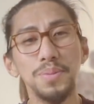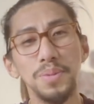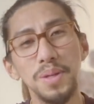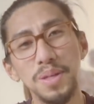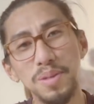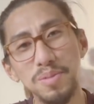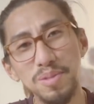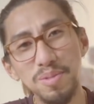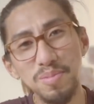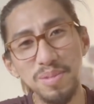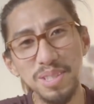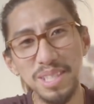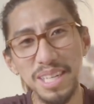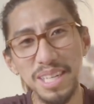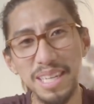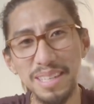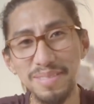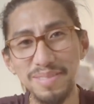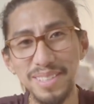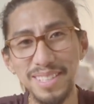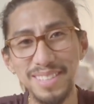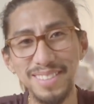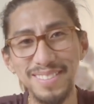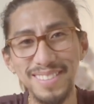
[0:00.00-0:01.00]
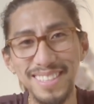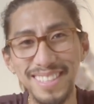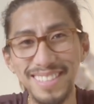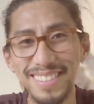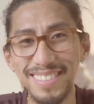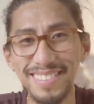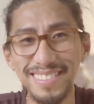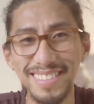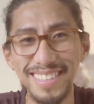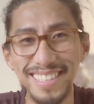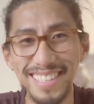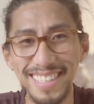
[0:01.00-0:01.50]
welcome to my channel We're doing
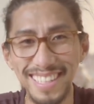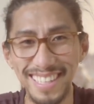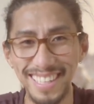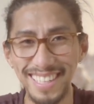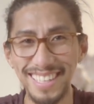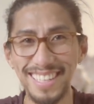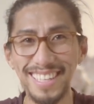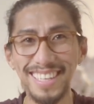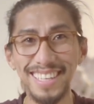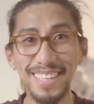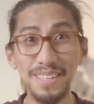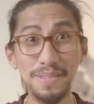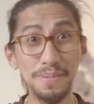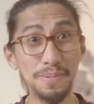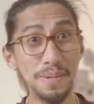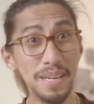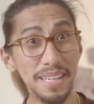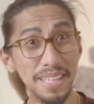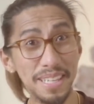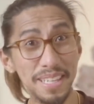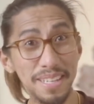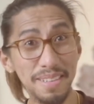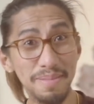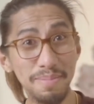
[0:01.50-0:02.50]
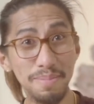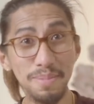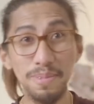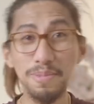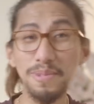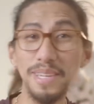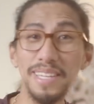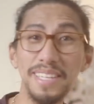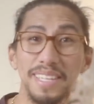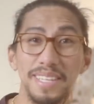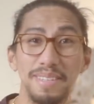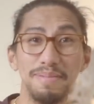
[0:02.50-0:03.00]
your reading. Welcome,
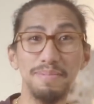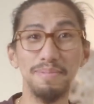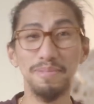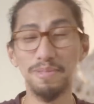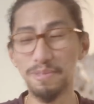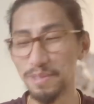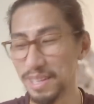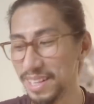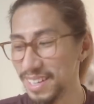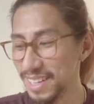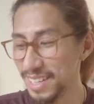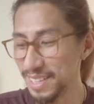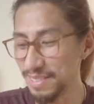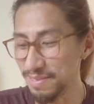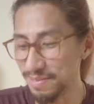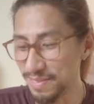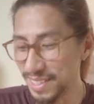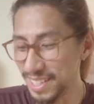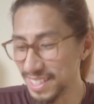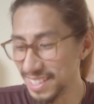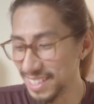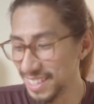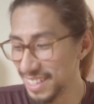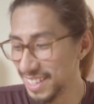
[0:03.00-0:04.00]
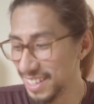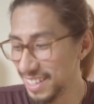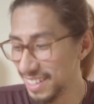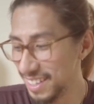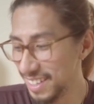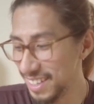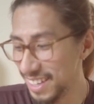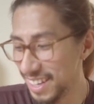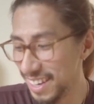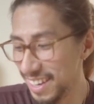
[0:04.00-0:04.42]
welcome, welcome. okay.